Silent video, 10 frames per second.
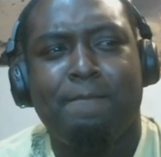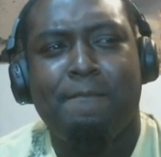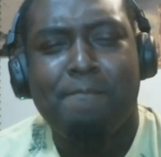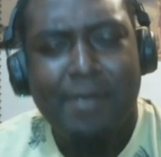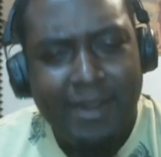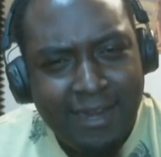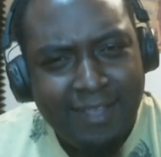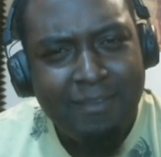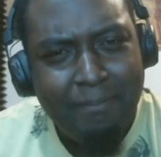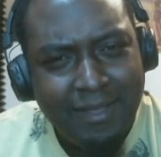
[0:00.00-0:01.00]
But it
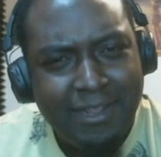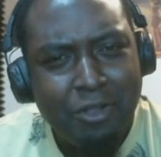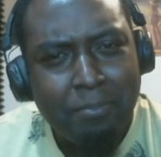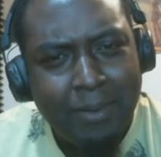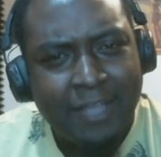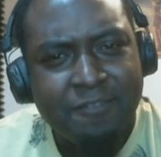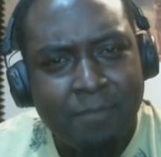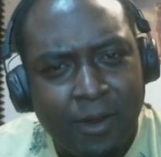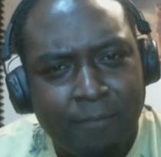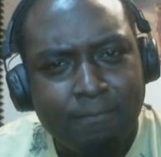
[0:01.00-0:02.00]
is a big deal to black
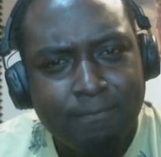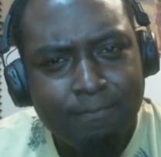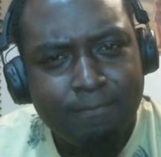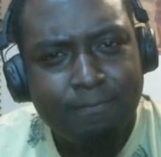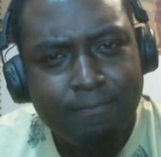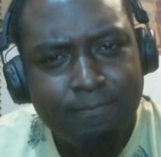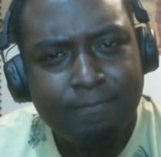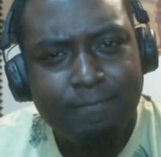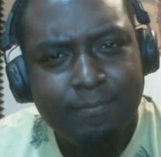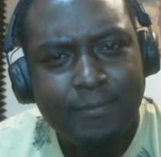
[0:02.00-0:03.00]
sperm.
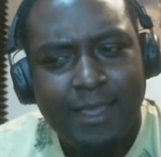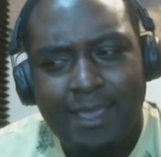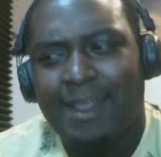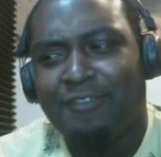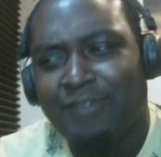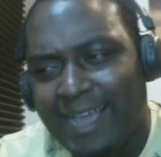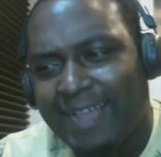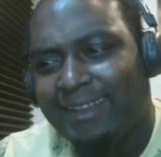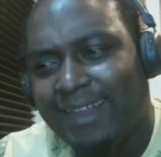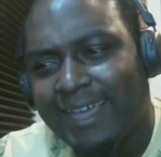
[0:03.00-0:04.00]
And that's what I
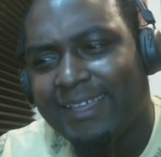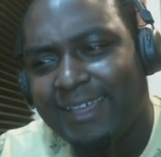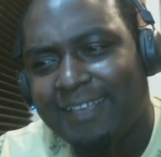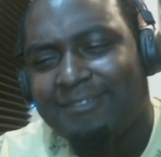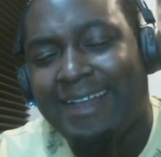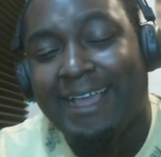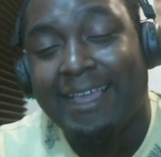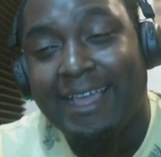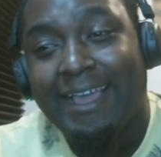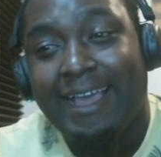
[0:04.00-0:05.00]
had to, like, that's what I
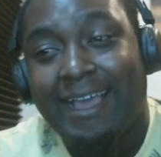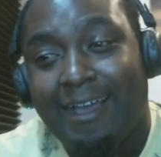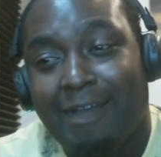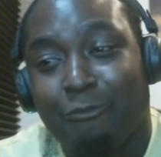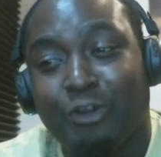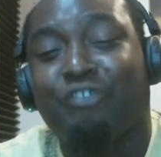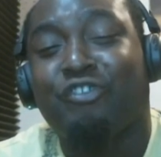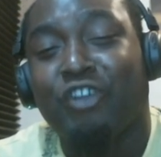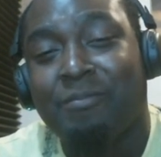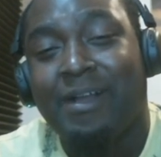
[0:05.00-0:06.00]

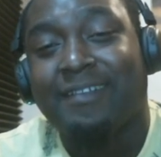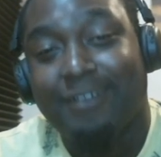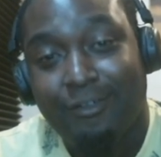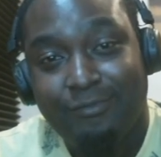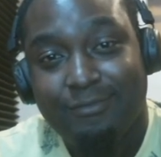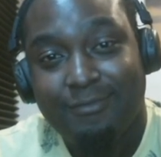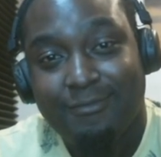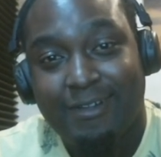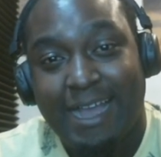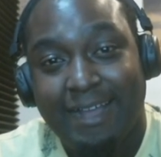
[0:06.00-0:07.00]
reassured myself.
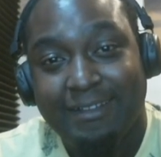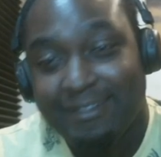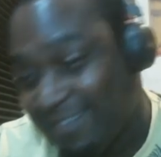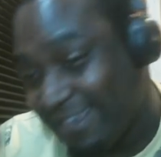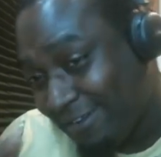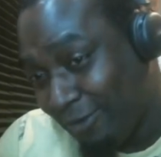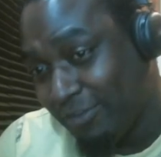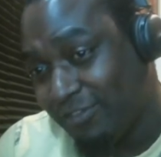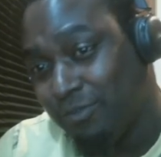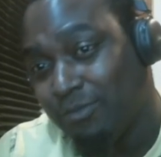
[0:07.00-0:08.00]
I had to take
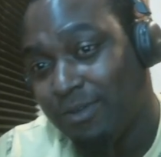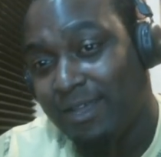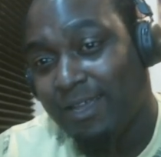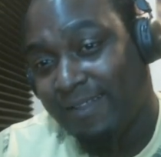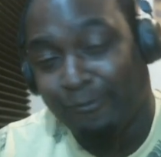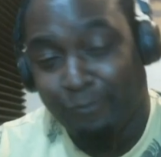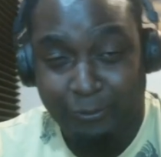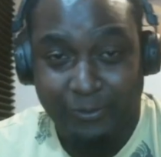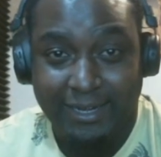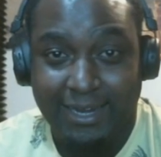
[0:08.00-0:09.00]
notice to in the
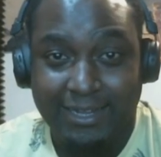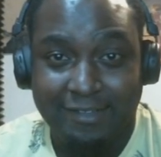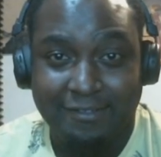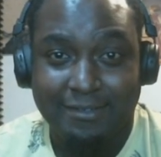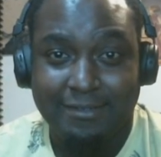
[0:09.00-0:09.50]
reread, at least.